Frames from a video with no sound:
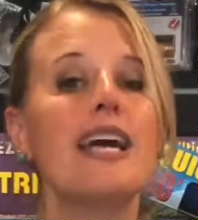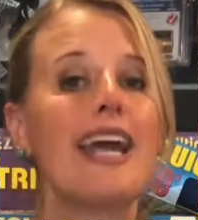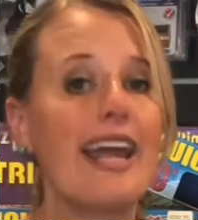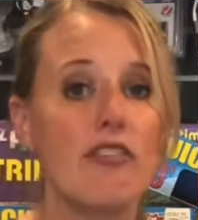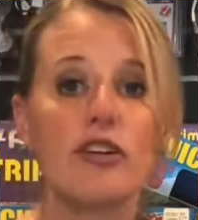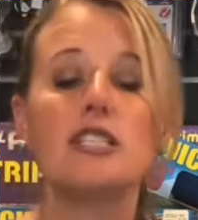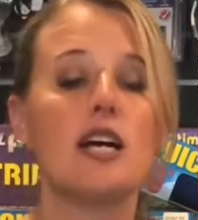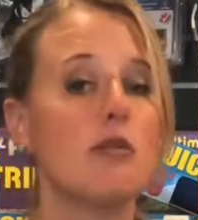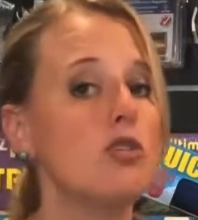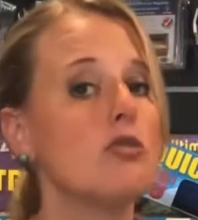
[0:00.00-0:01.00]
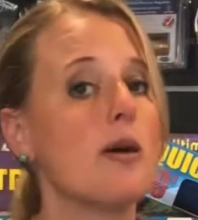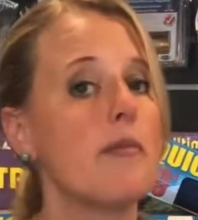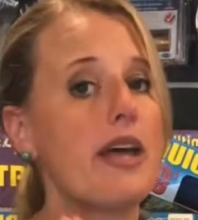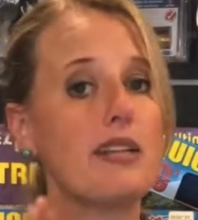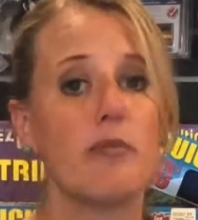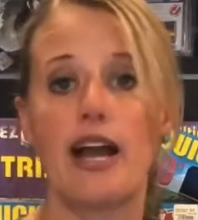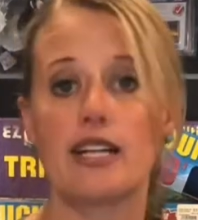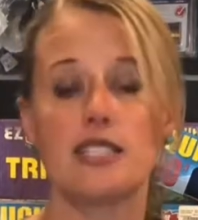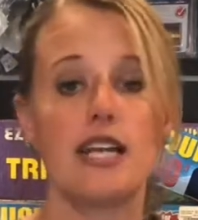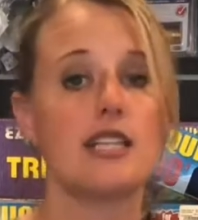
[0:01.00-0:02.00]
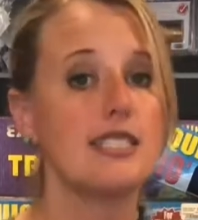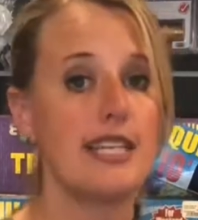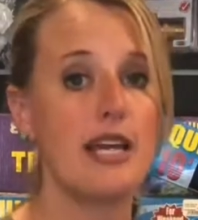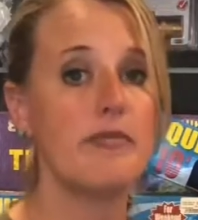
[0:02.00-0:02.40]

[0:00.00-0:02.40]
every time you dump that black tank, same